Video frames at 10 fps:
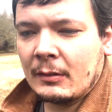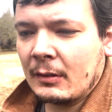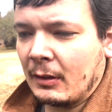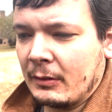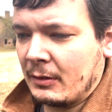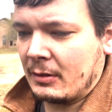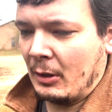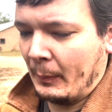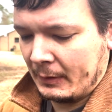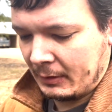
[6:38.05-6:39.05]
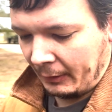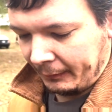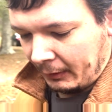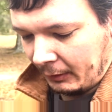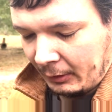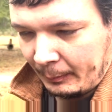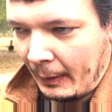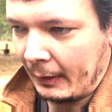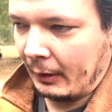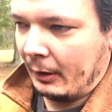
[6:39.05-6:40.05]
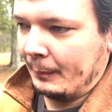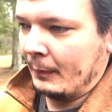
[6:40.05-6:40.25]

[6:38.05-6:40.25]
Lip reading: There was just so much stuff to hook back up